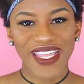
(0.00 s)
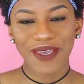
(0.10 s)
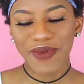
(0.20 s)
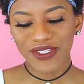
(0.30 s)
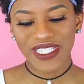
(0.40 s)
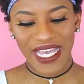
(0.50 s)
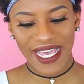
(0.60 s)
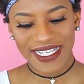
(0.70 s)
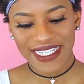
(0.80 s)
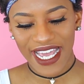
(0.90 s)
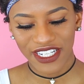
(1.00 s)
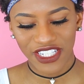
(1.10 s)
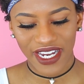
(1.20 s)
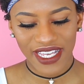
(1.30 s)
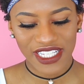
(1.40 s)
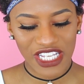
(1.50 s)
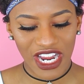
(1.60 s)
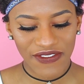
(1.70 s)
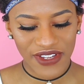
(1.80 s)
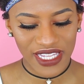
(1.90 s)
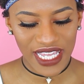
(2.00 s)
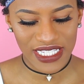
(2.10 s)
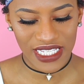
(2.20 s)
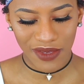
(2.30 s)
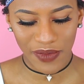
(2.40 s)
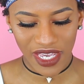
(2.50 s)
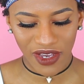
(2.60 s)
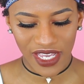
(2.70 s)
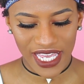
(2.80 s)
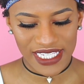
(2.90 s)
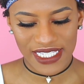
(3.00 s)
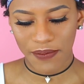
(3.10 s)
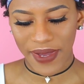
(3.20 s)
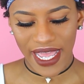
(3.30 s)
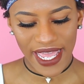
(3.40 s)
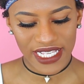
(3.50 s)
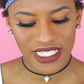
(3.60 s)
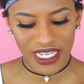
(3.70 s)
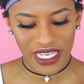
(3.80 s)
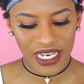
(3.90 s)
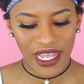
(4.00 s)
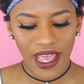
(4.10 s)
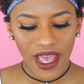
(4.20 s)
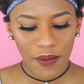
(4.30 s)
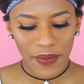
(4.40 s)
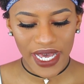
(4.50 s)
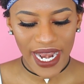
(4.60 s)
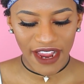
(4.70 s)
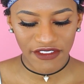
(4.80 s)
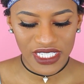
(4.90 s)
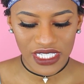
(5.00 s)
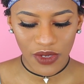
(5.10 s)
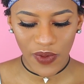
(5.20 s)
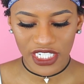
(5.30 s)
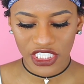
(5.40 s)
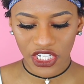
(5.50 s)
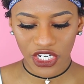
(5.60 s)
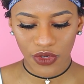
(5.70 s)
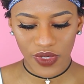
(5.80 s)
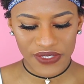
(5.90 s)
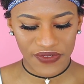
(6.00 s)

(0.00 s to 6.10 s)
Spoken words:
the email says, "Hi Traeh, sorry for the last email. It had sent by accident, but I recently watched your newest